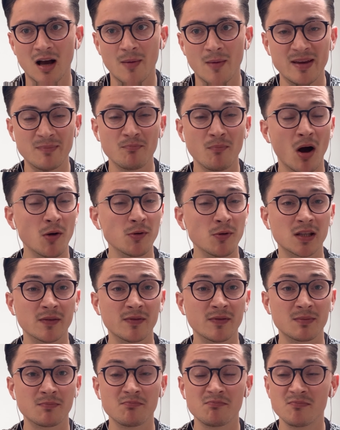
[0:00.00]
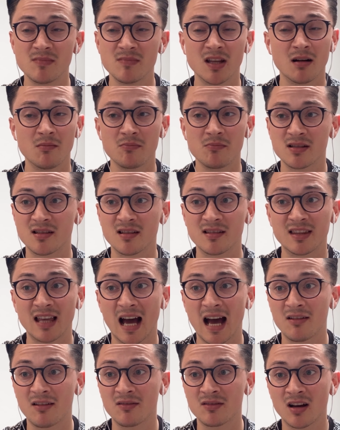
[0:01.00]
I mean, most of his numbers are
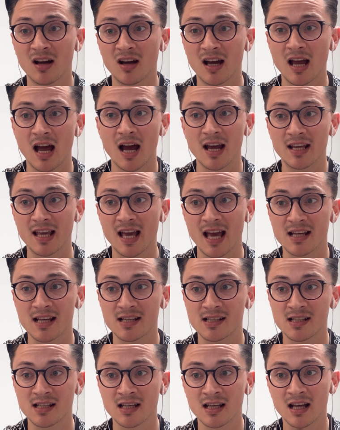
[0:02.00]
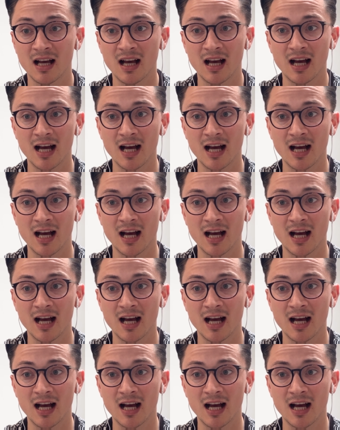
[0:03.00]
down, I, I guess.